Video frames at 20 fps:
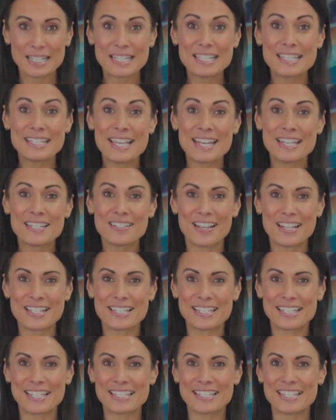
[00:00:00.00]

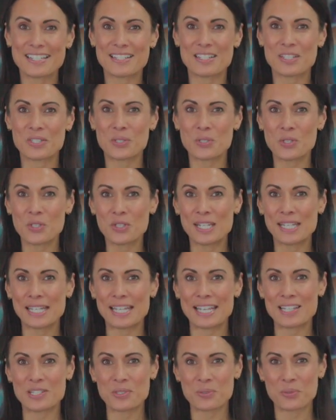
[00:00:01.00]
sanitising it as it
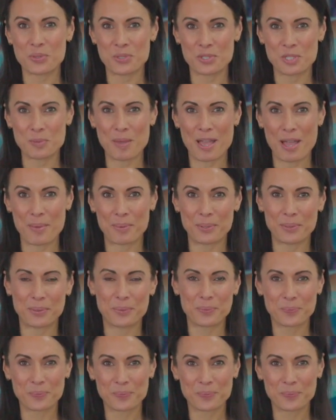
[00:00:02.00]
circulates through the spa pool.